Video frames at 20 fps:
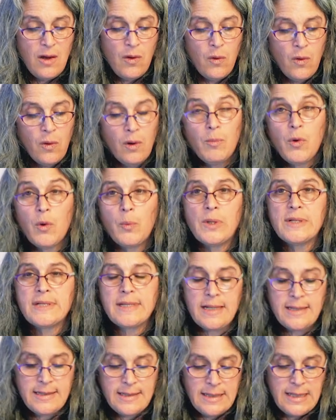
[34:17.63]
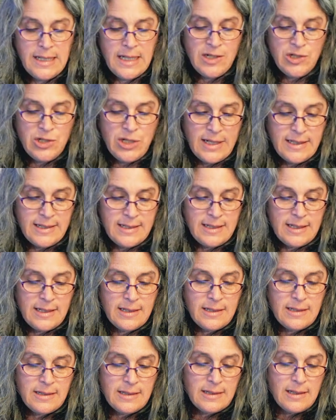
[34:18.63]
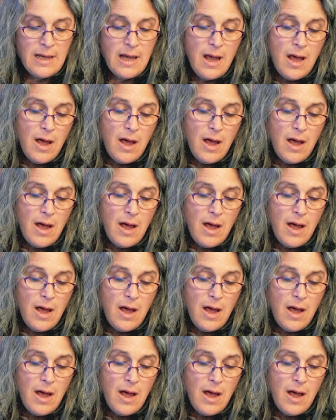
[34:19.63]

or more precisely, injustice.